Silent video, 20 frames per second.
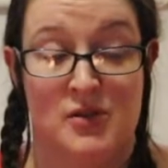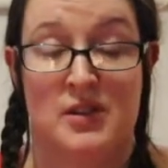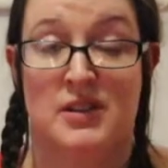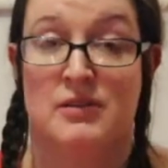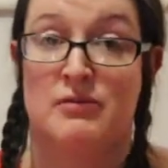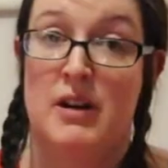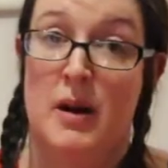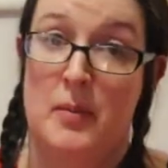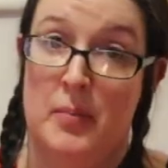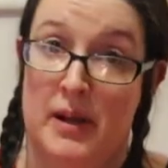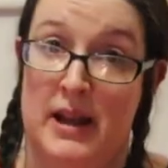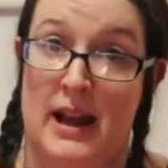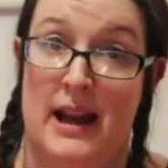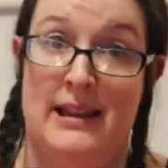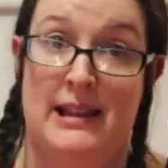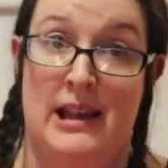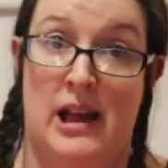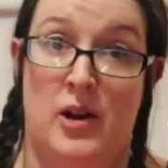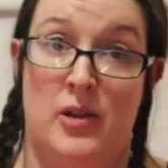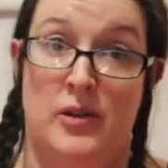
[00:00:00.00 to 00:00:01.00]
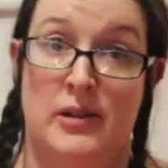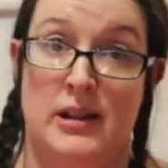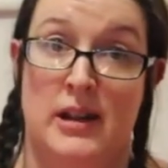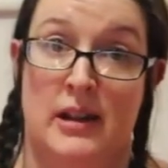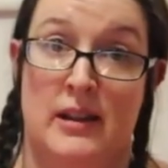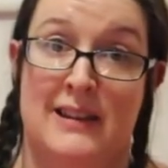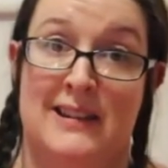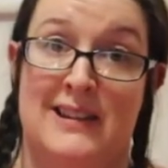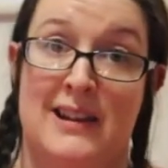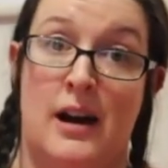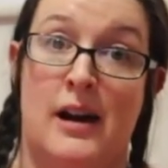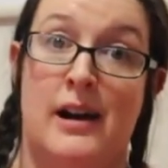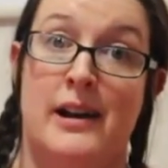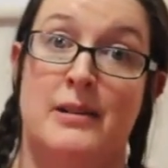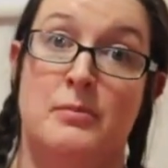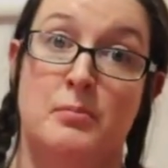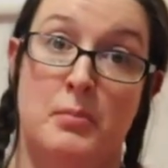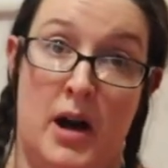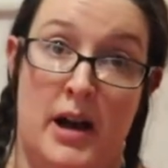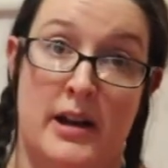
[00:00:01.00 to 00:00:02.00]
do is replicate that on the other
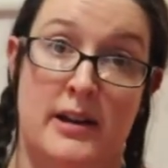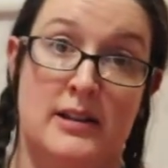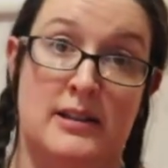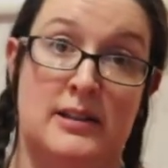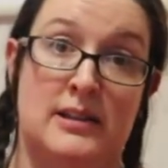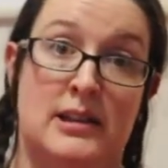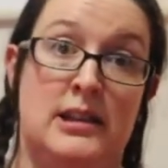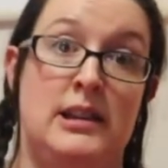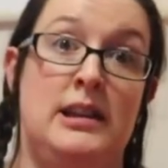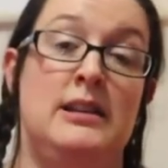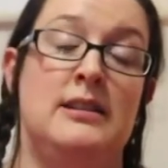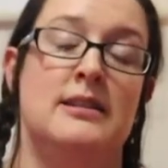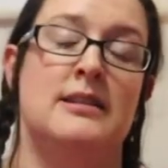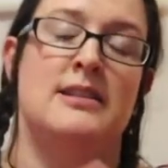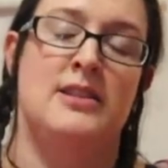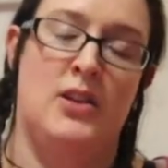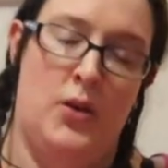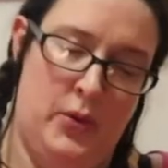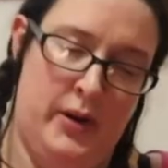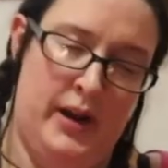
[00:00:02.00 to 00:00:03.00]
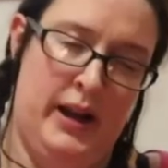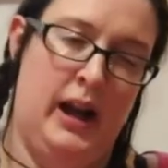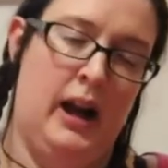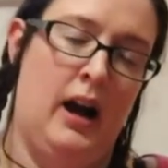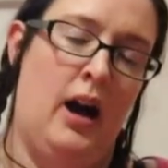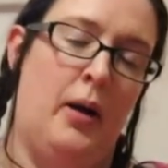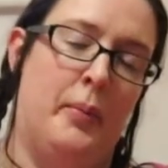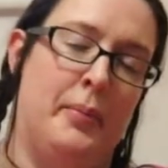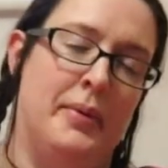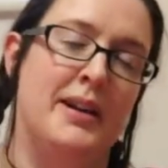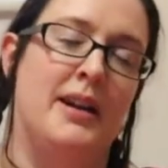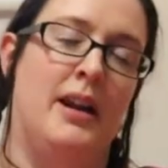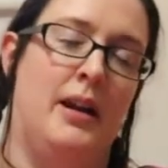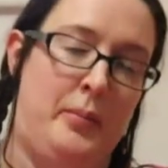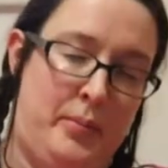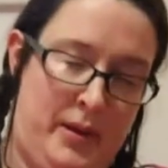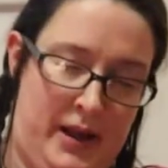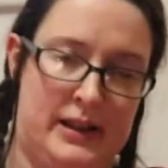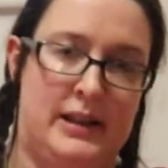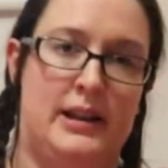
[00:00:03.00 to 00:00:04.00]
side minus the sewing up and
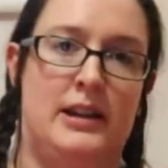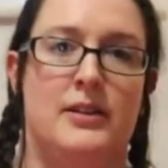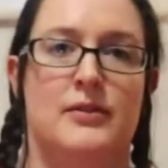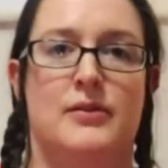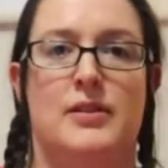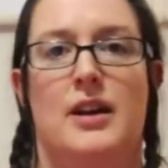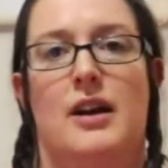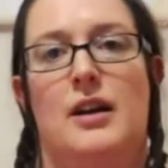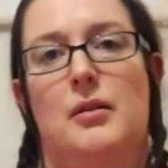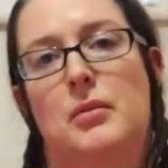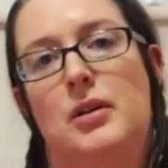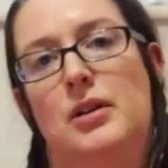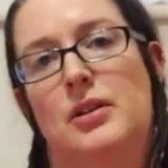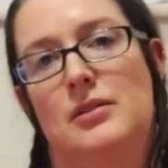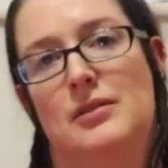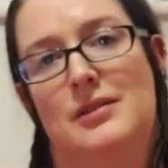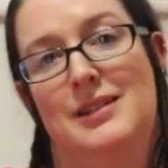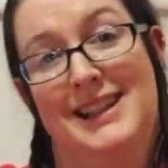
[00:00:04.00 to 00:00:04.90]
unpicking of the armhole.